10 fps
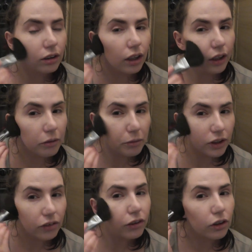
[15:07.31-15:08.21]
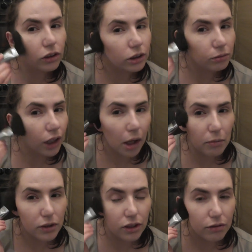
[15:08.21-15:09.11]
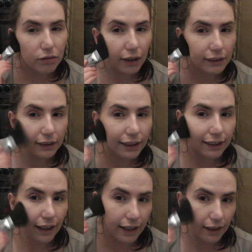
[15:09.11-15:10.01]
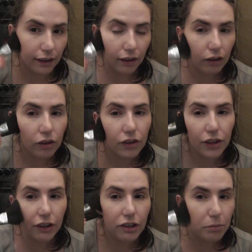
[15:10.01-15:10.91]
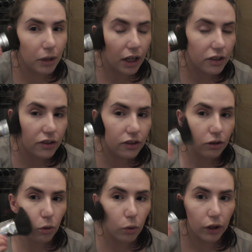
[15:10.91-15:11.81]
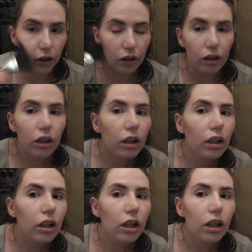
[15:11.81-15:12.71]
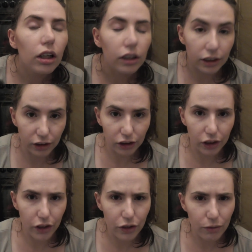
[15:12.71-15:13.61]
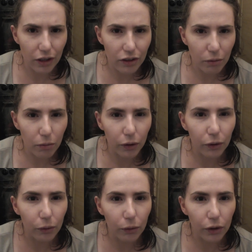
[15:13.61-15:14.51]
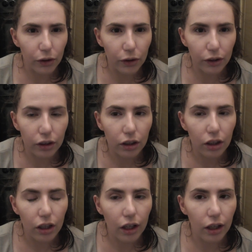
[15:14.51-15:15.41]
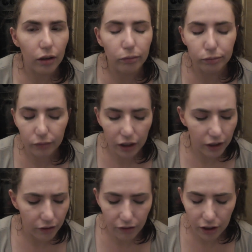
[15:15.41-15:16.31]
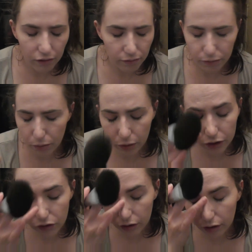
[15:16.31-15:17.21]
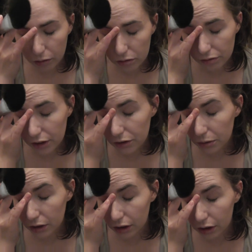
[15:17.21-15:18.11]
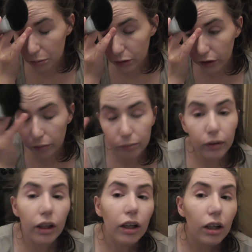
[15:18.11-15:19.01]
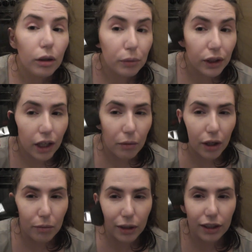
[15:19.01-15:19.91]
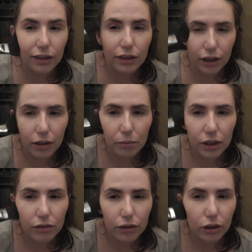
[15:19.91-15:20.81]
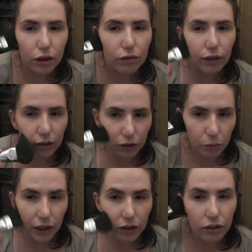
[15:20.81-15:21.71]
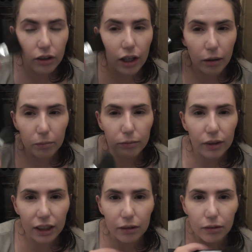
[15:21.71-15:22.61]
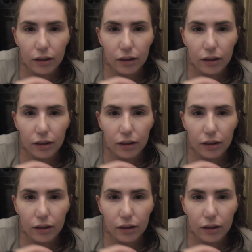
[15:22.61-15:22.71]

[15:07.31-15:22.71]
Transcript: it can be difficult sometimes to find an in to express your concerns with someone, or your I can't think of the words right now, it's far too early in the morning, but you get what I mean. It can be difficult to find a way, like